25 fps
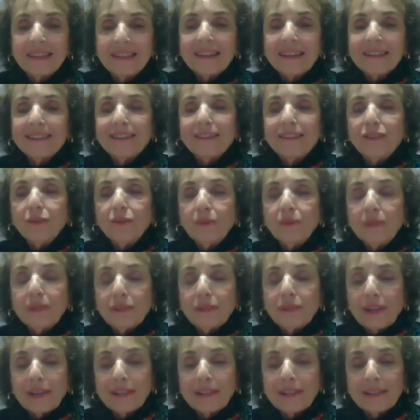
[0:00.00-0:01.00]
it doesn't do
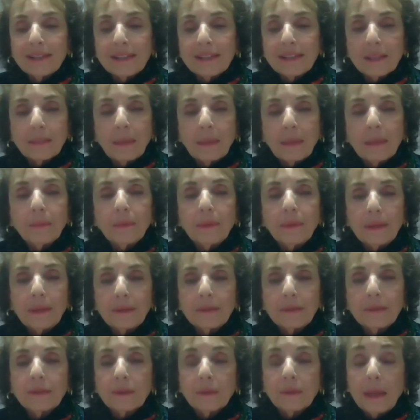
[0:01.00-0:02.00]
it justice but it,
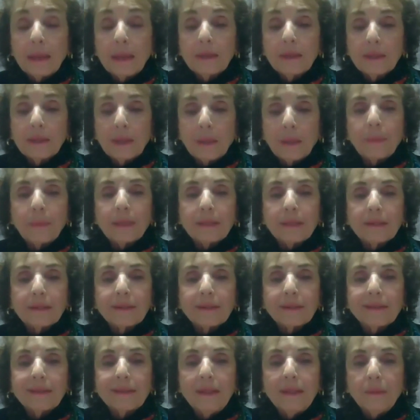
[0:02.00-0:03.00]
it's quite something
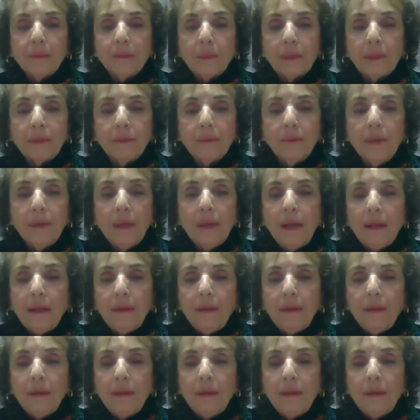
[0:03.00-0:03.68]
to see when you